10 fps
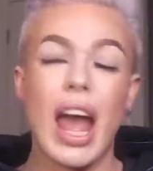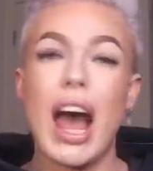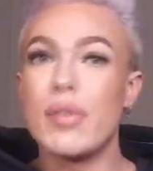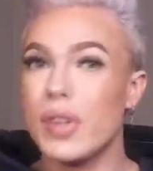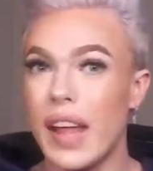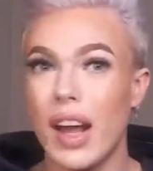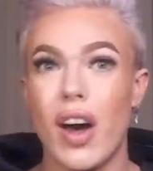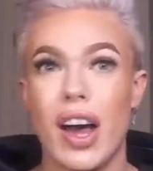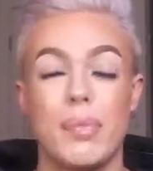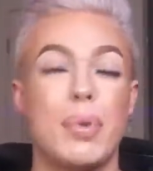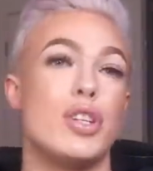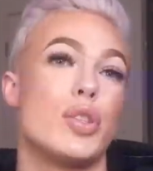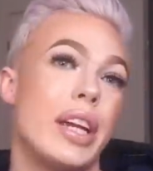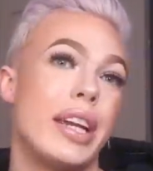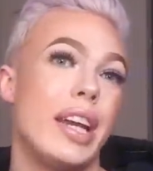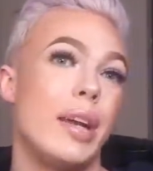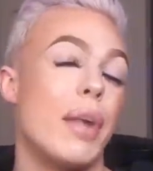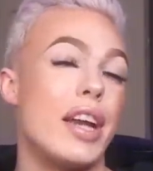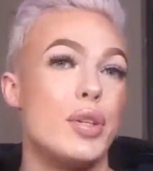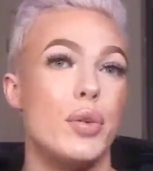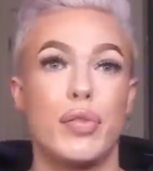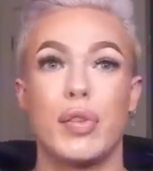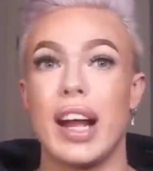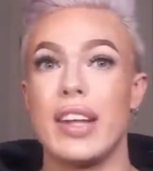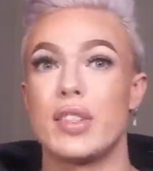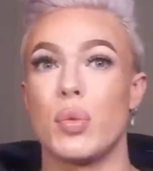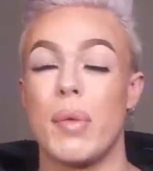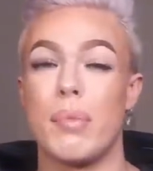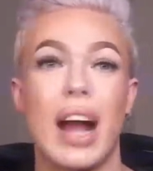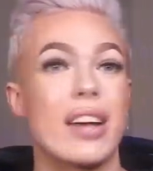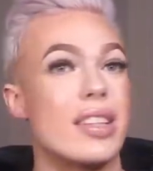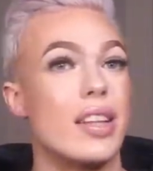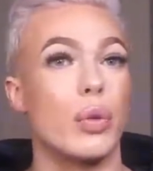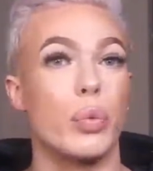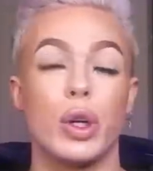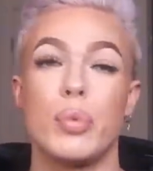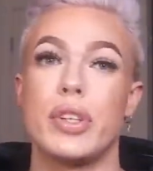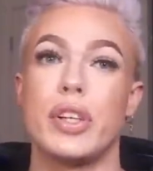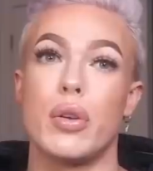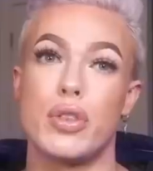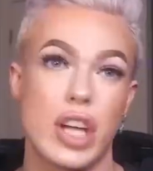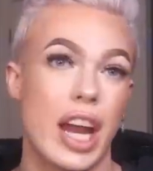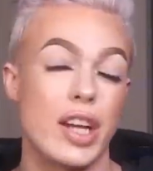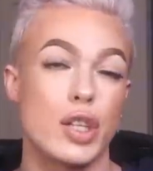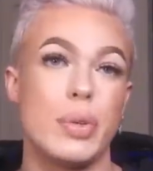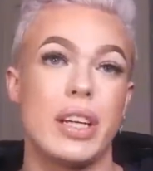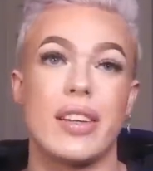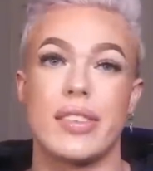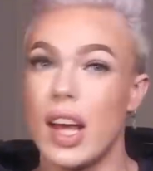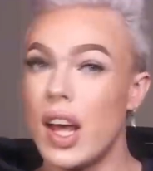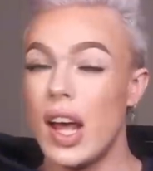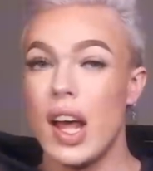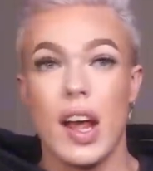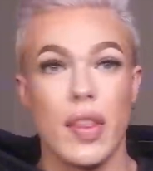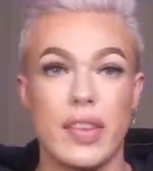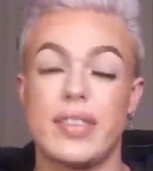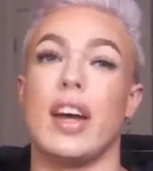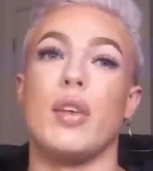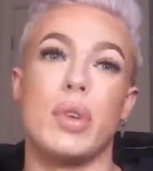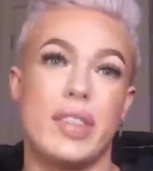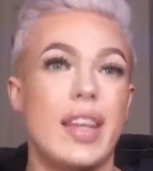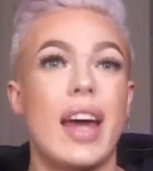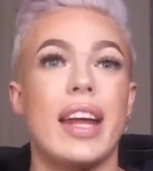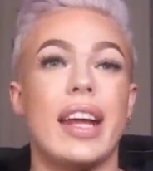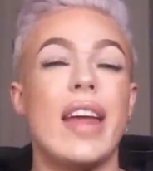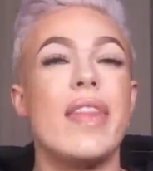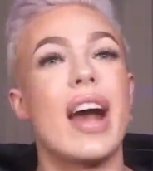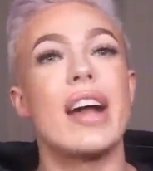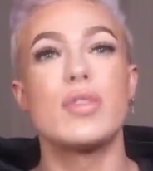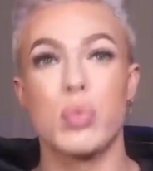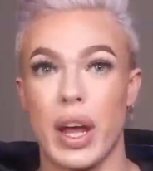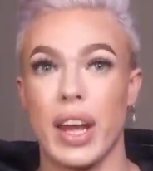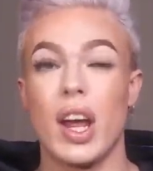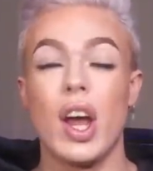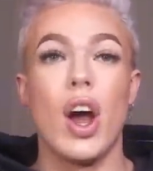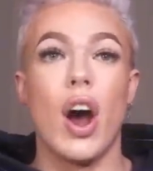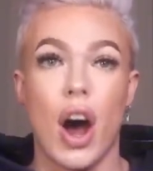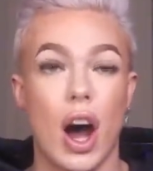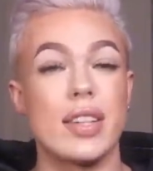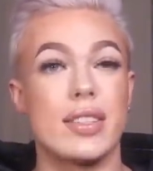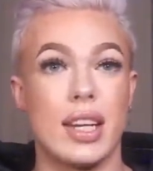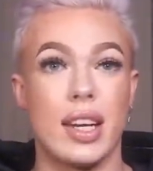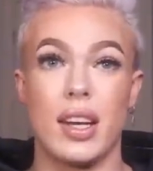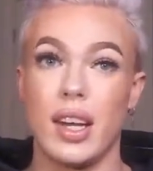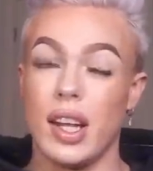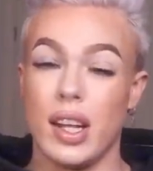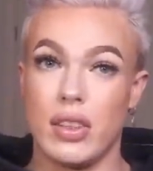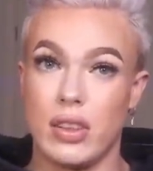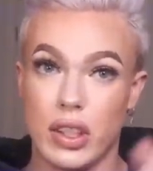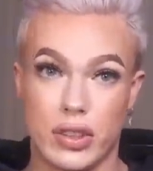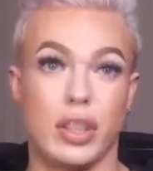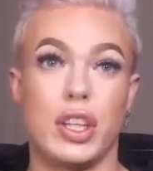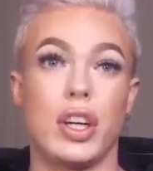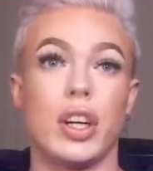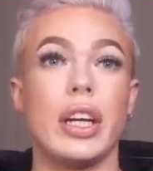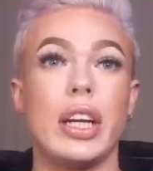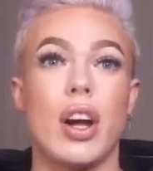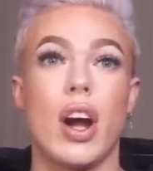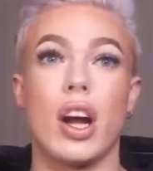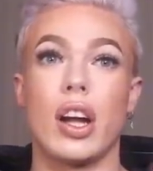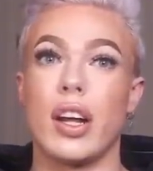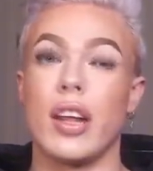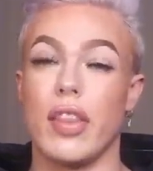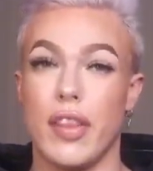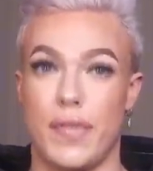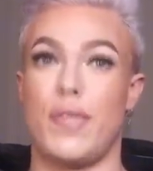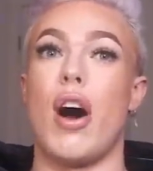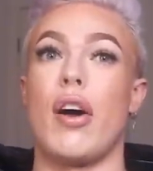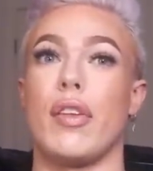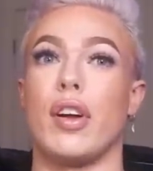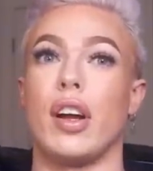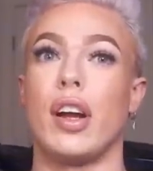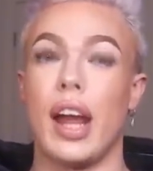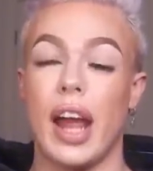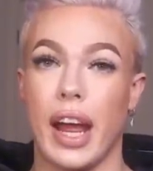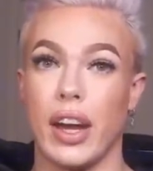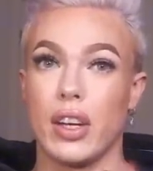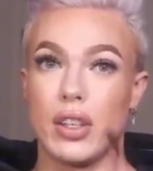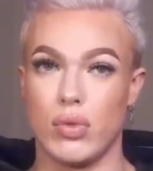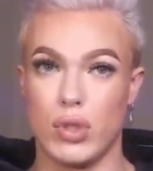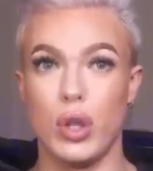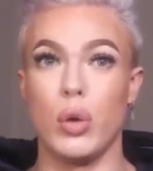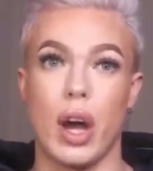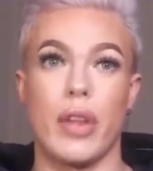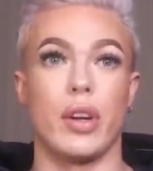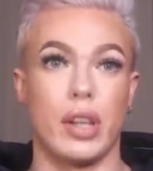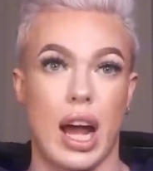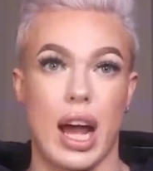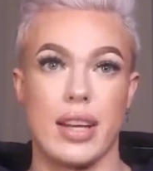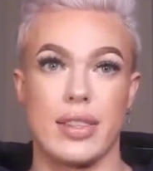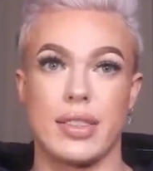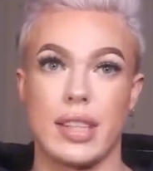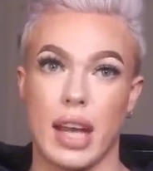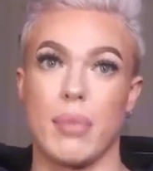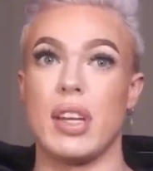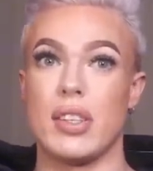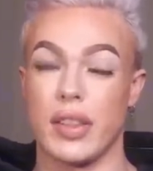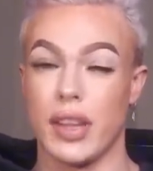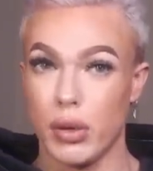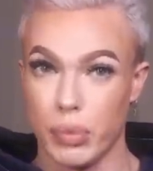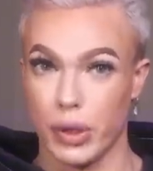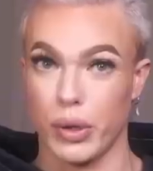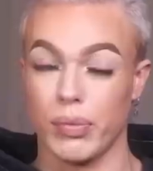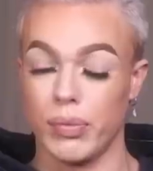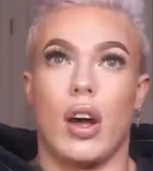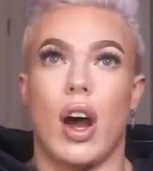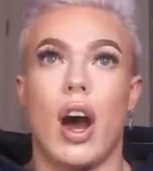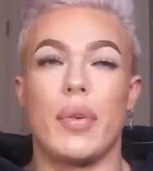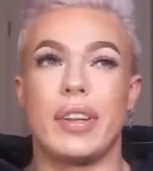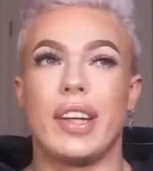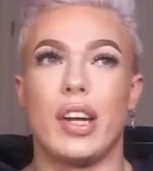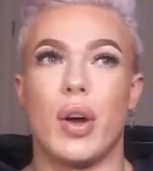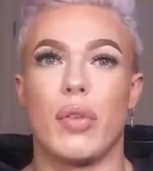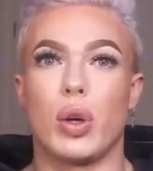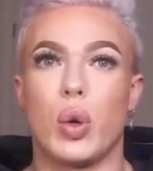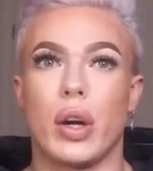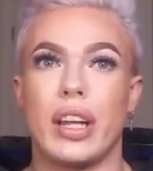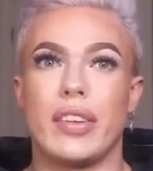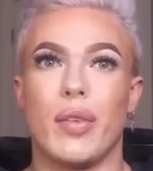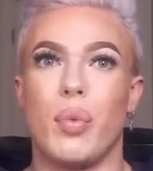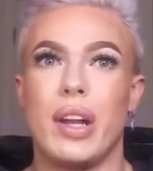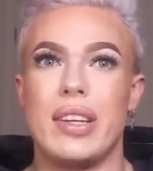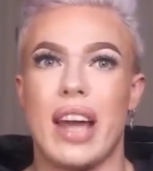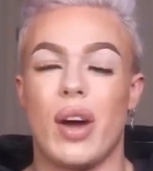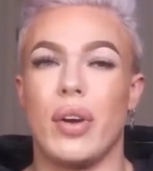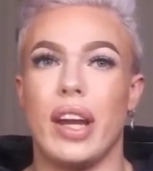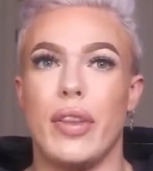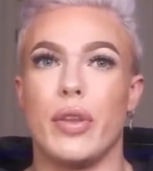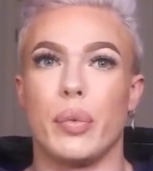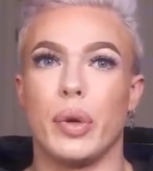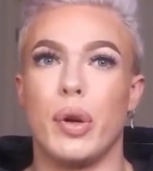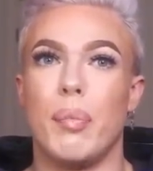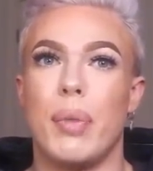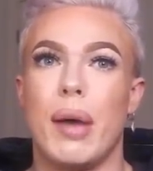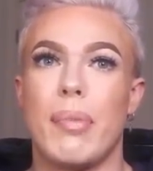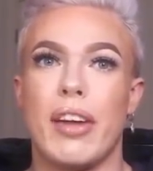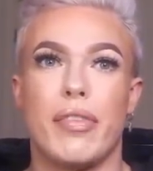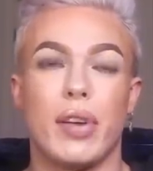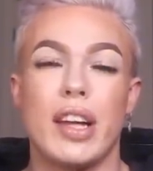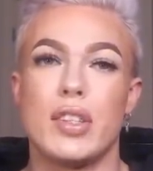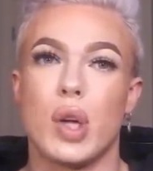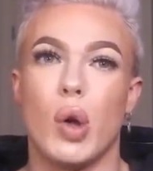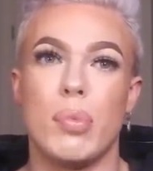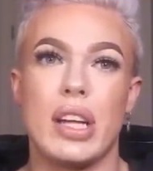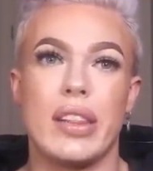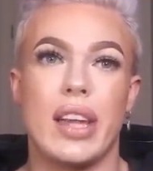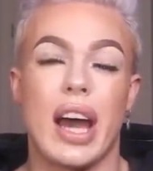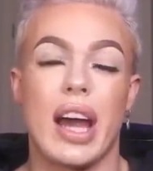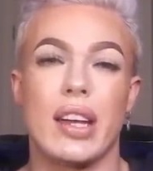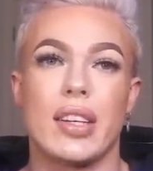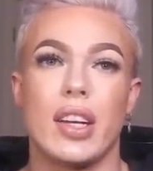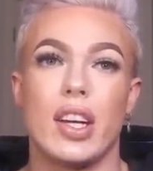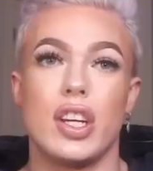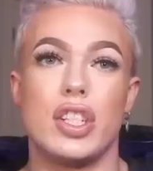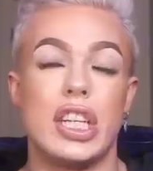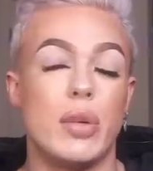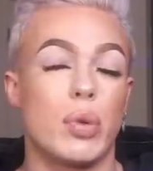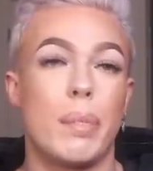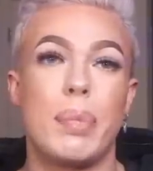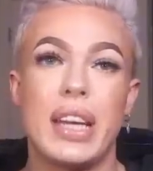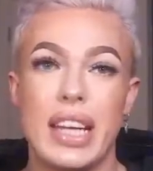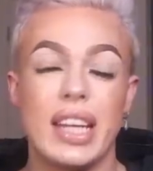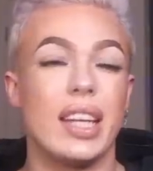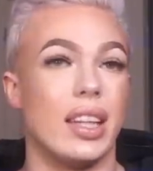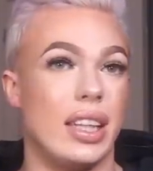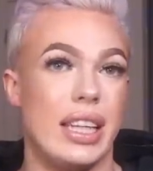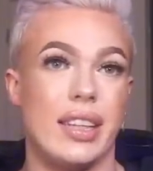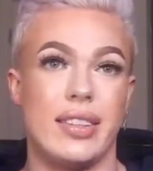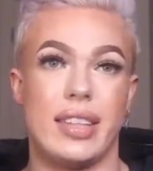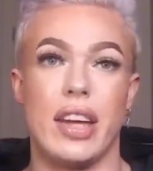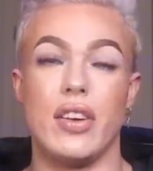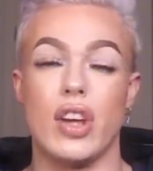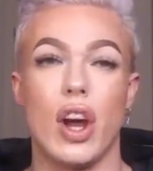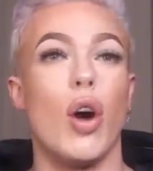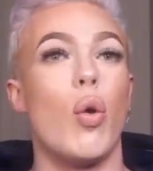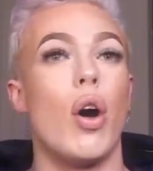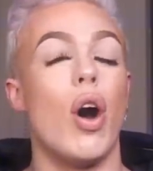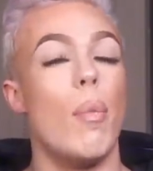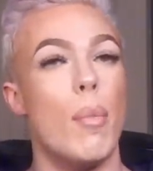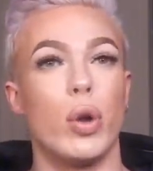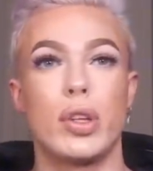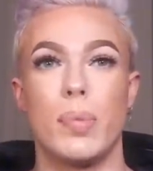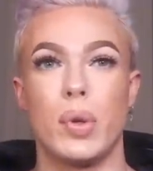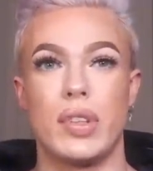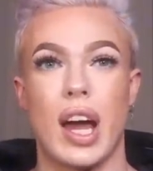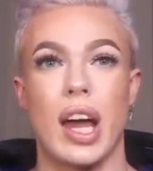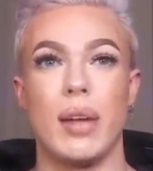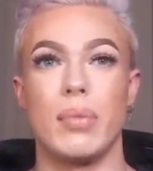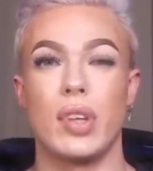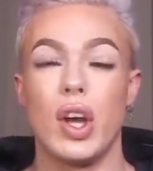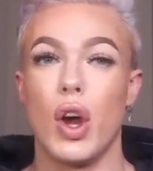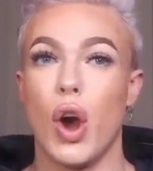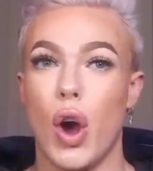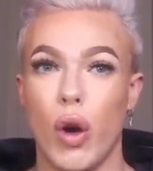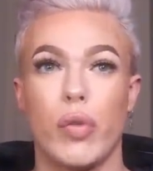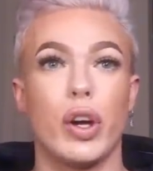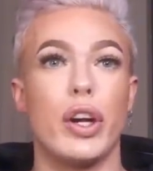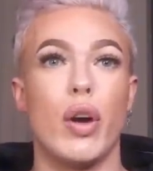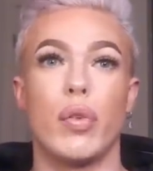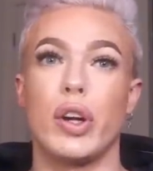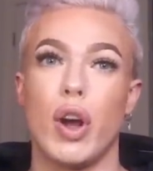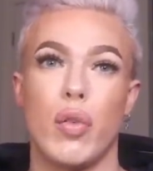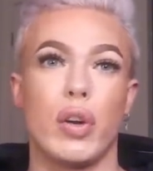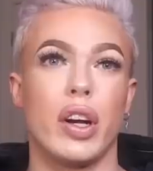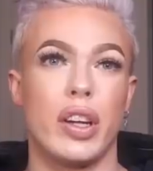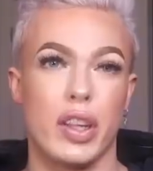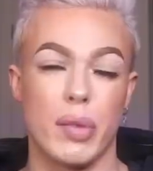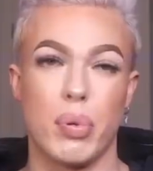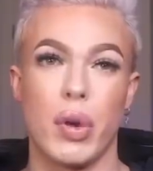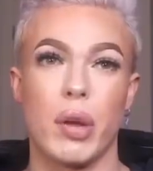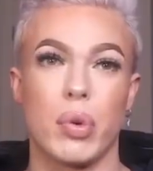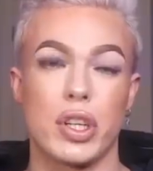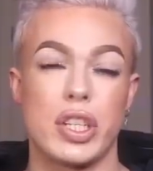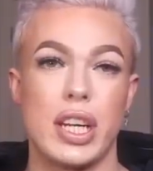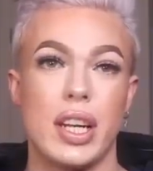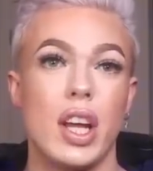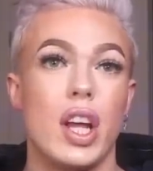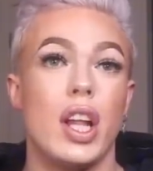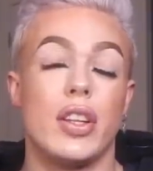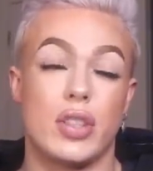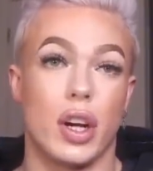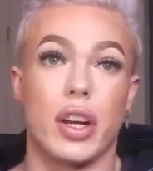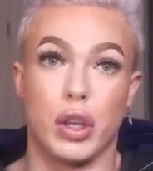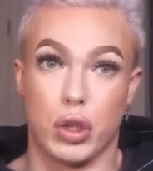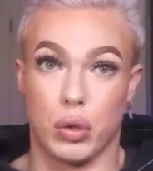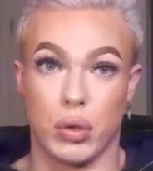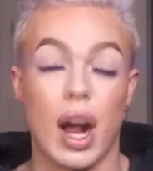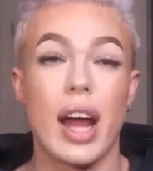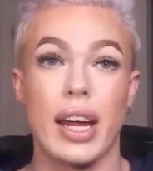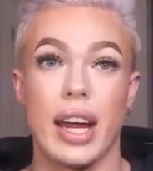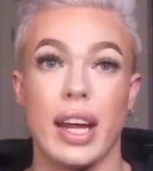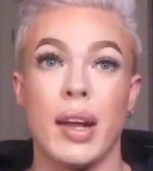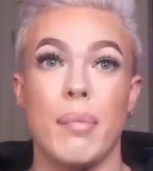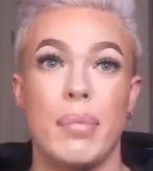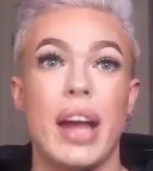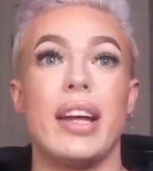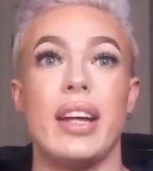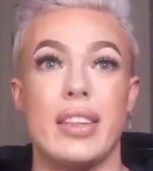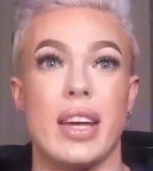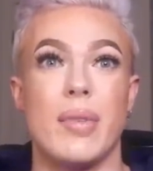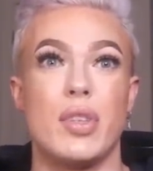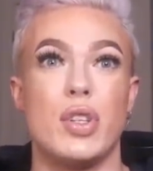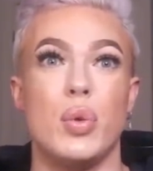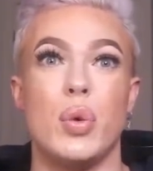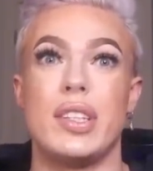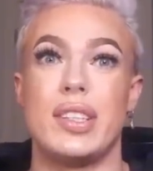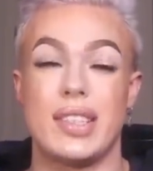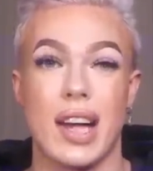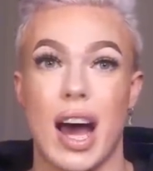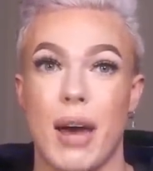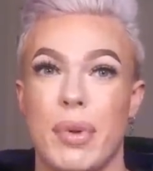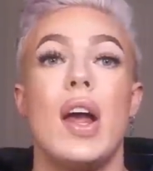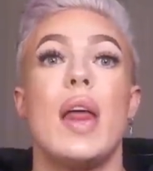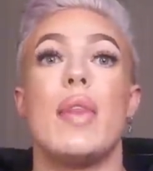After they all had been drinking, my two friends went back to their room to go change because the sun was setting, and that's when Austin, the security guard, the father, and two other guys came into their room. Obviously, I don't have recordings that went down in the room, but my friend told me that she repeatedly said no multiple times over and over and over to the point where she started crying, begging them to stop.